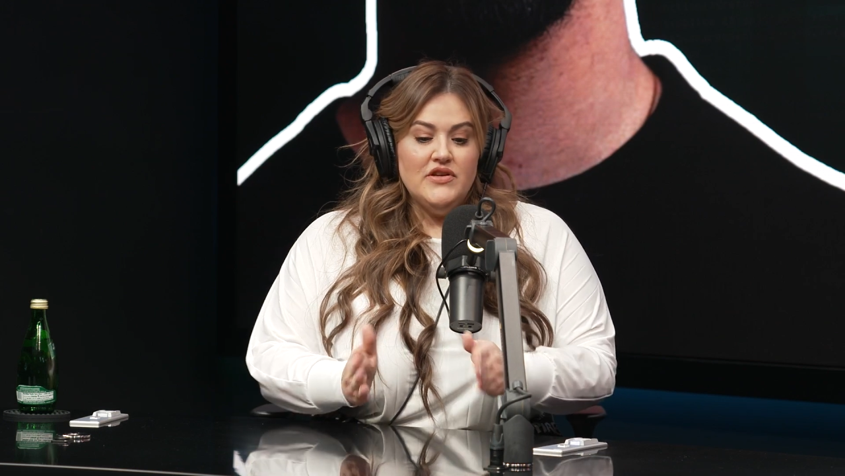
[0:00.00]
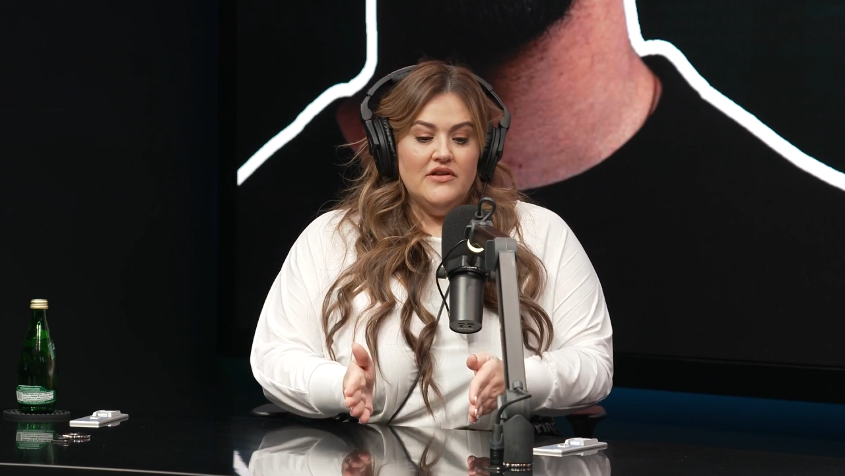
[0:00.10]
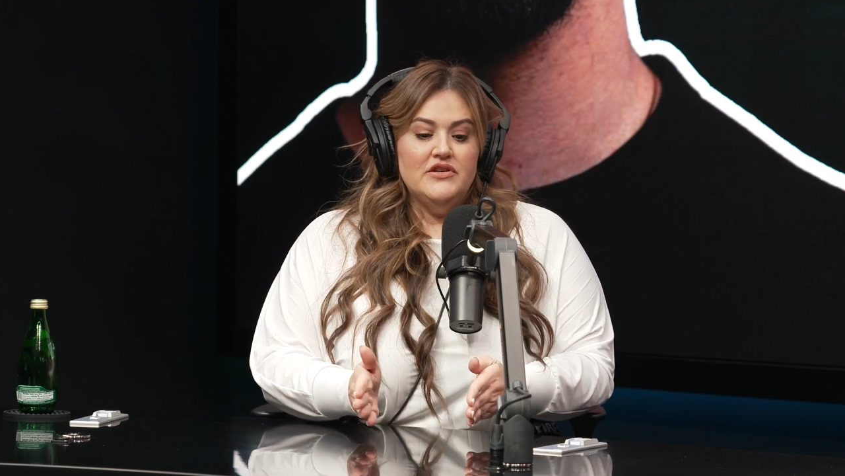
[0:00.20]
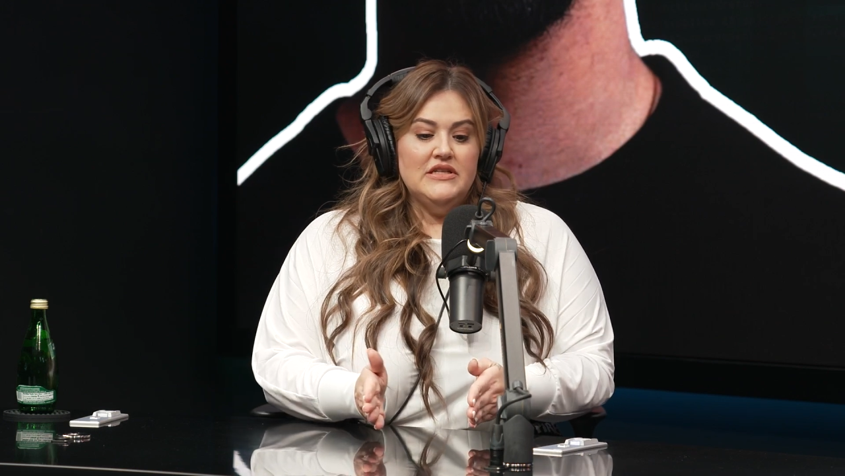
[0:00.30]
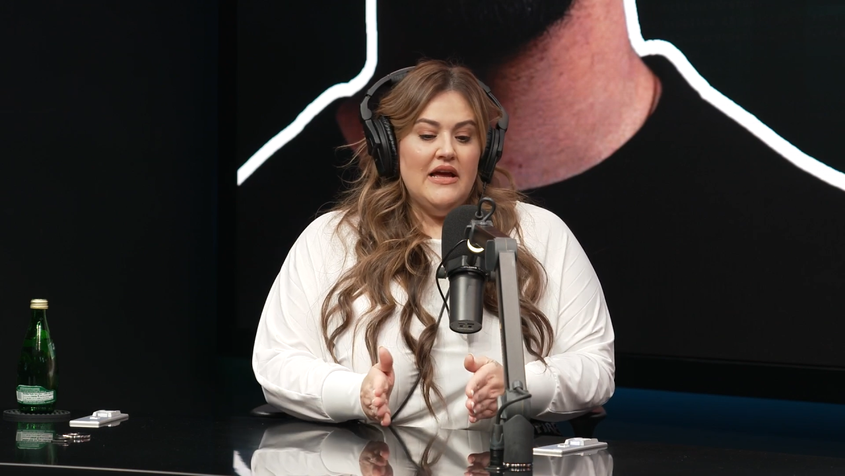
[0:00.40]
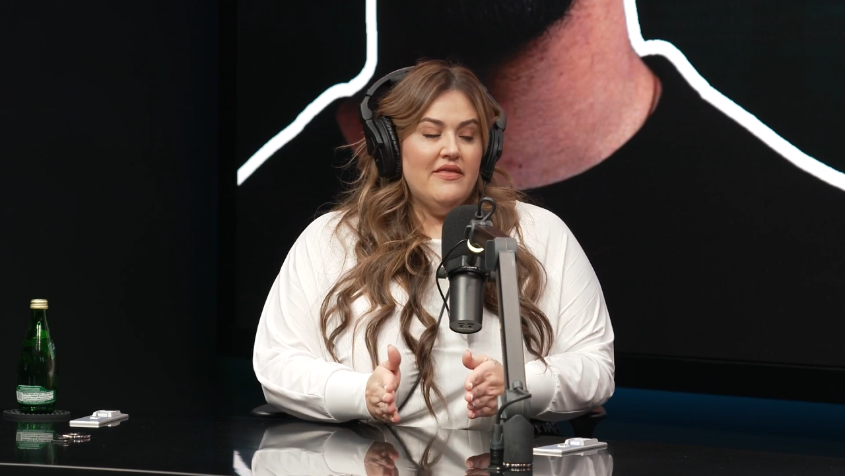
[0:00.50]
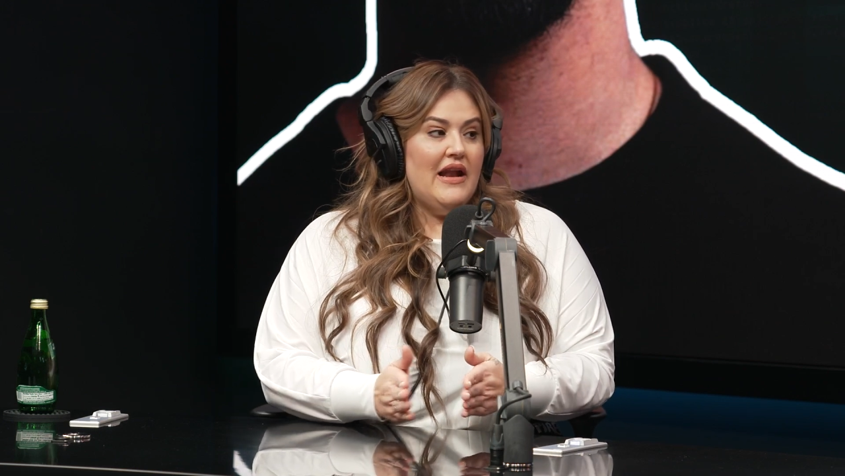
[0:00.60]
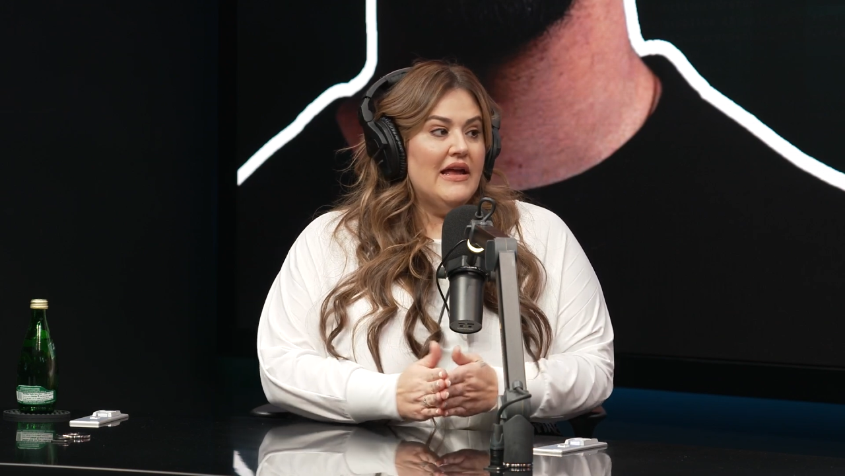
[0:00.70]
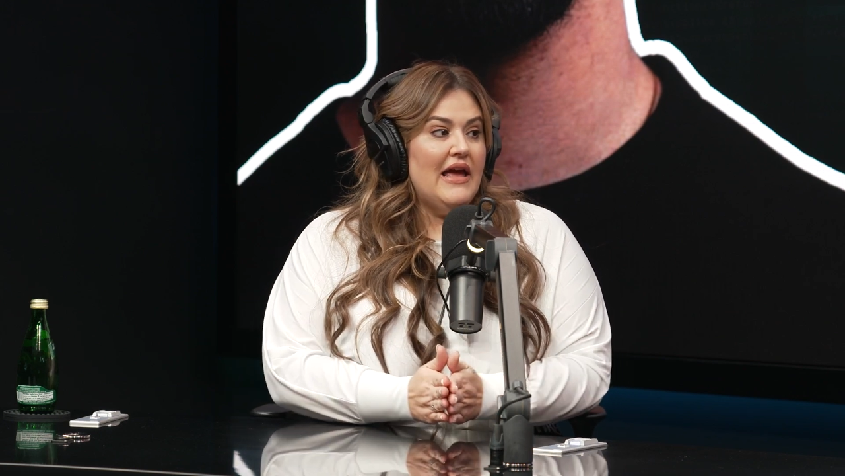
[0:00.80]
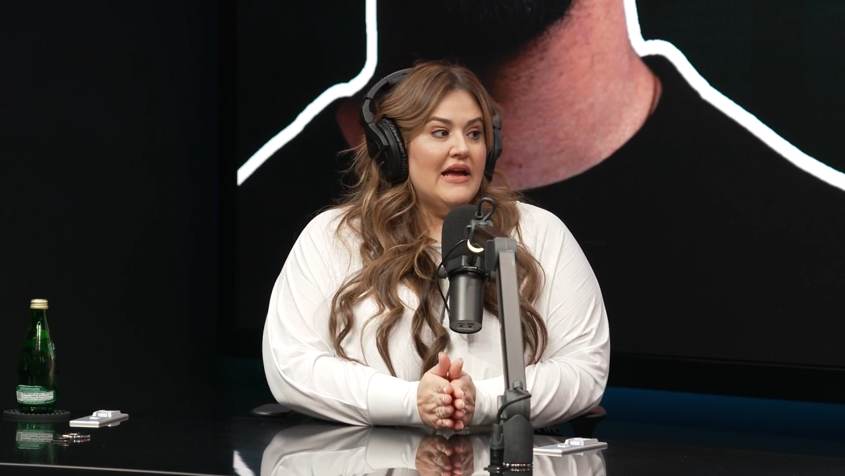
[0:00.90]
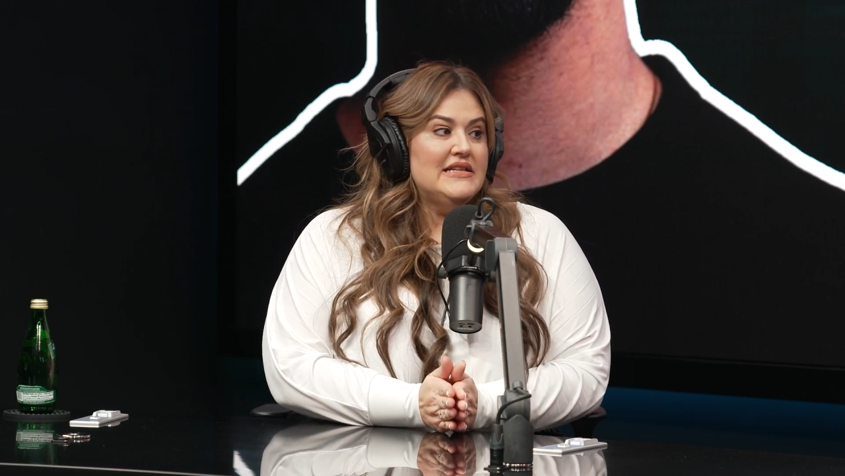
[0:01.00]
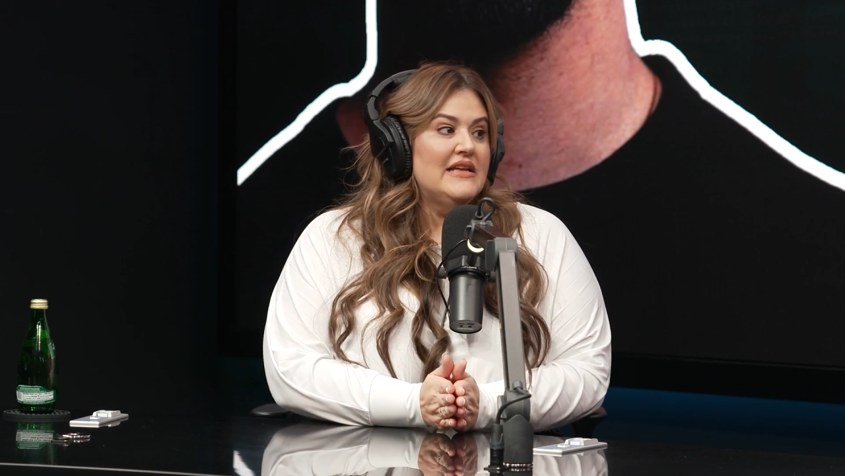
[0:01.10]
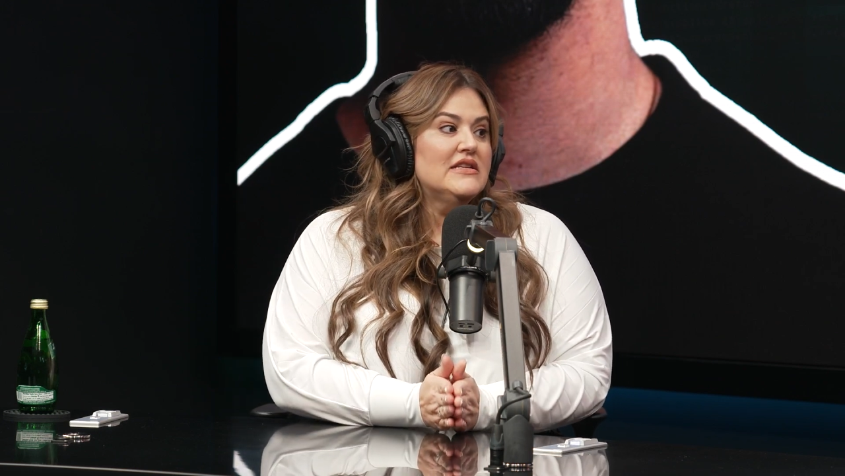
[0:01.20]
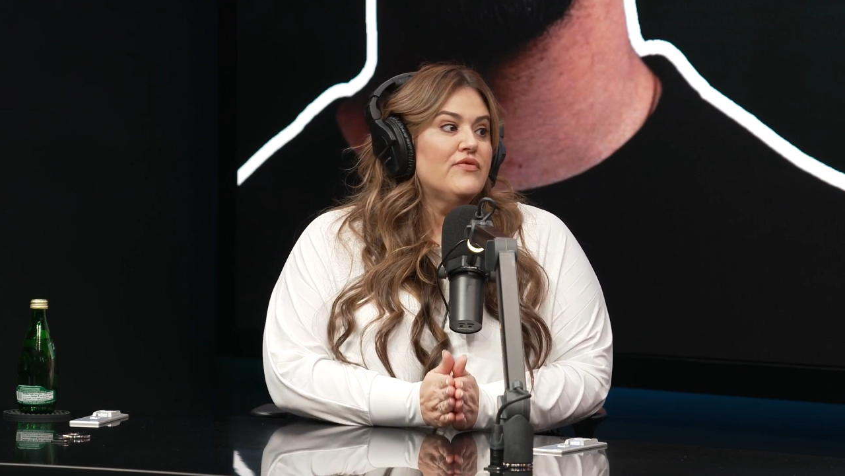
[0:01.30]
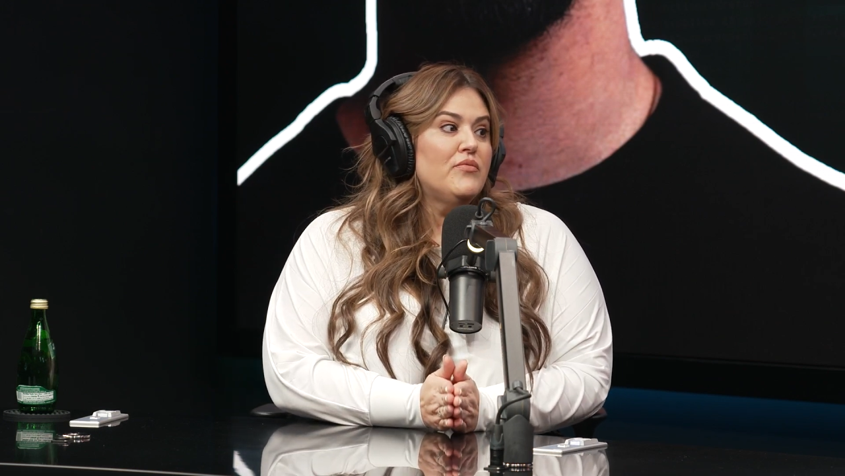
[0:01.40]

to understand that I can't take this